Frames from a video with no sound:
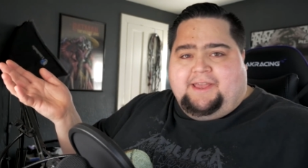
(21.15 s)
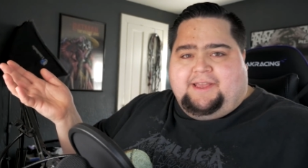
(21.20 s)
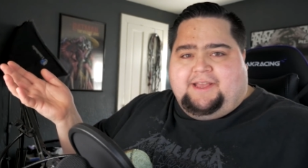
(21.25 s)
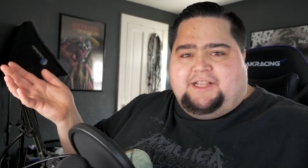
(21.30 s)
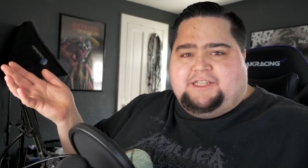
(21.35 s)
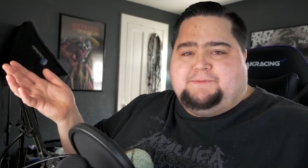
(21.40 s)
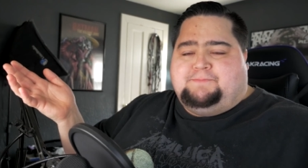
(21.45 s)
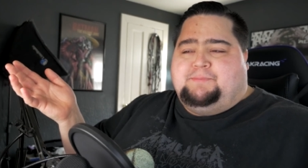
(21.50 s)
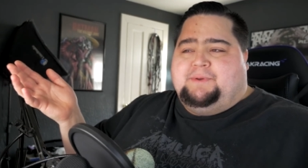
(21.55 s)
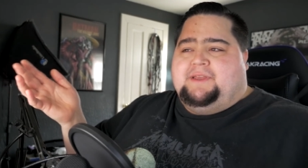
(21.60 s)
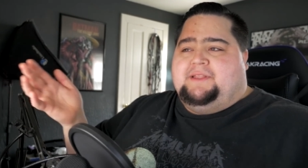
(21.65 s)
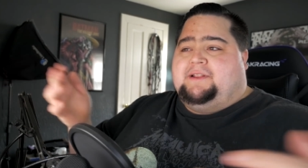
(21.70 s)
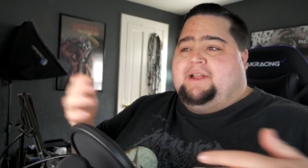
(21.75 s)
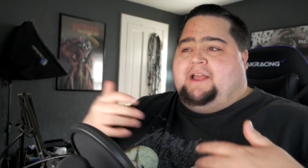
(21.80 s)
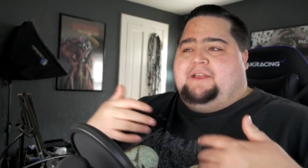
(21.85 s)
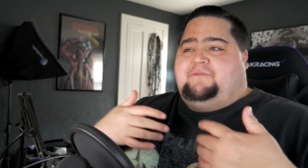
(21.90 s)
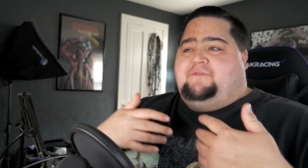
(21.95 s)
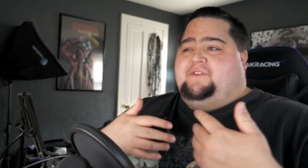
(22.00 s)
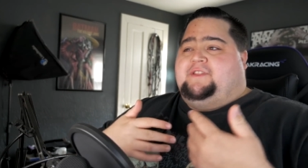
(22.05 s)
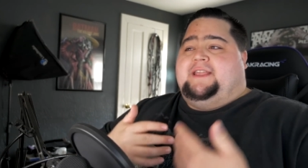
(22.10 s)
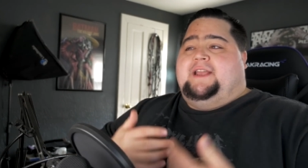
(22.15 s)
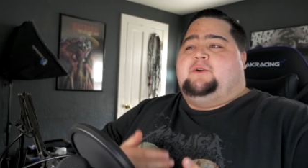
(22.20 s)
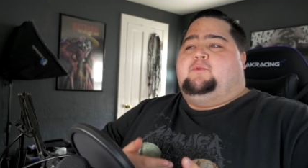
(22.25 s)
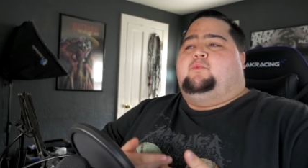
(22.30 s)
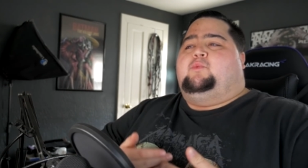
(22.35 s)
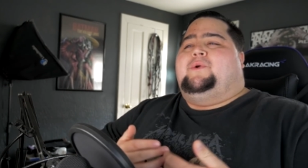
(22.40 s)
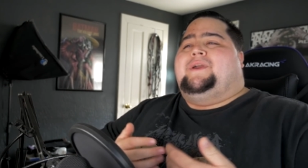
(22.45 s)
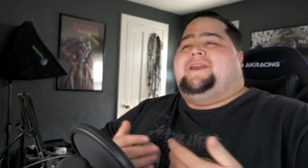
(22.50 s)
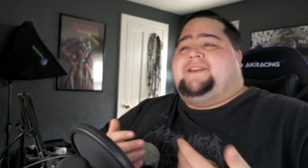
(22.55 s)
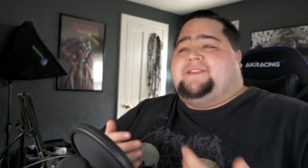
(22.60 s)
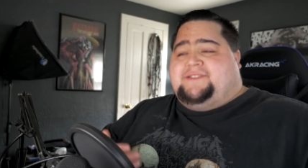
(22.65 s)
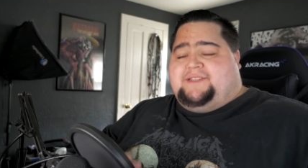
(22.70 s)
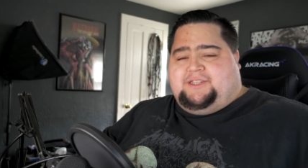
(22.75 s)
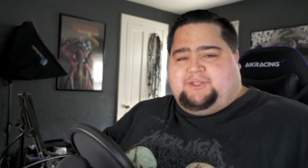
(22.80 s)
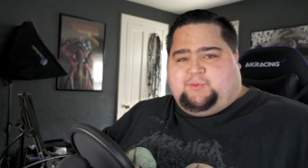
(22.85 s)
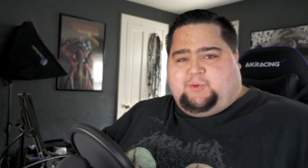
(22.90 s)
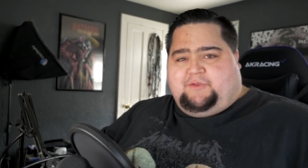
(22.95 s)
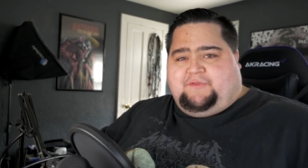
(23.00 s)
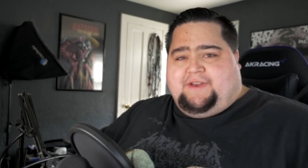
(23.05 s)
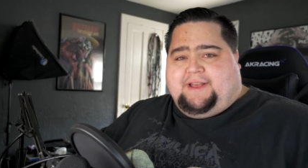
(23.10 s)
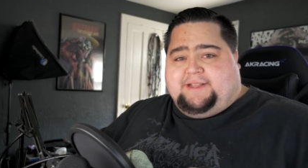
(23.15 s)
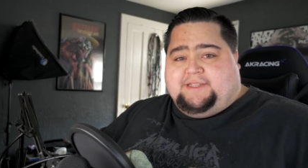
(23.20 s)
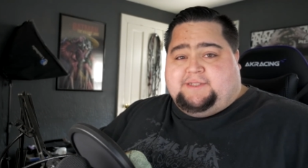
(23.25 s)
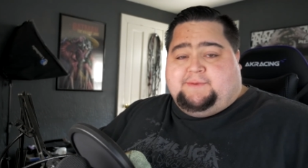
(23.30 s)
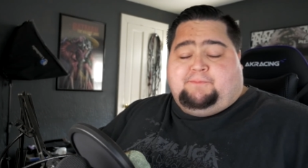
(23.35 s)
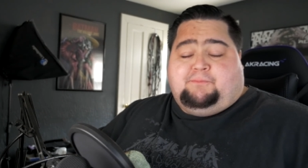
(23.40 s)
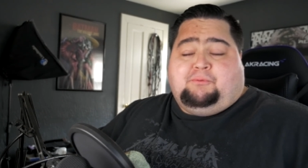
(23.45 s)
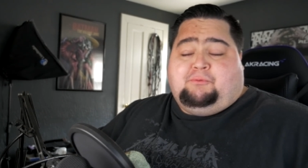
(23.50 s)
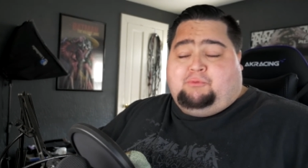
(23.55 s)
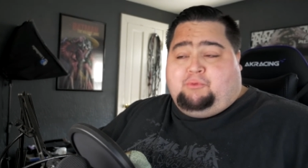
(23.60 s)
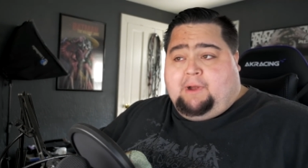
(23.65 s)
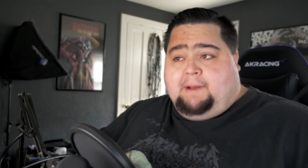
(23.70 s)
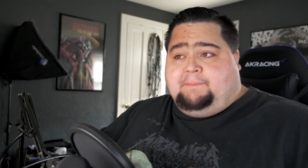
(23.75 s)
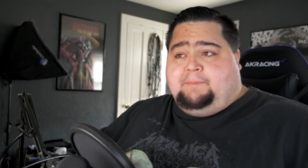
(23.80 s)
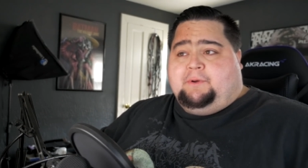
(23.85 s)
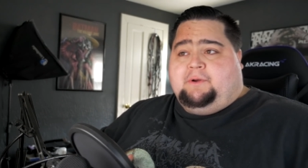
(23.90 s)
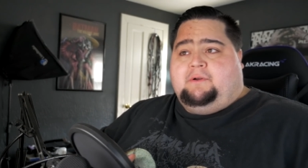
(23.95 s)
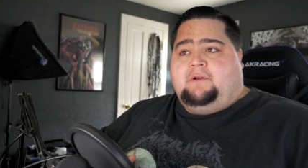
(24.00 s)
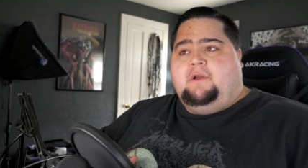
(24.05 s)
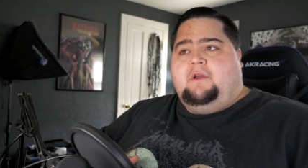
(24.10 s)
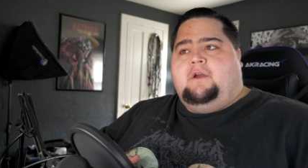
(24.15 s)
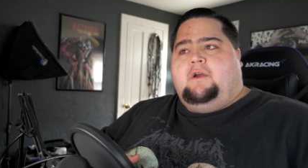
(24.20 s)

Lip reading: It's been, I feel like, weeks since we've had some proper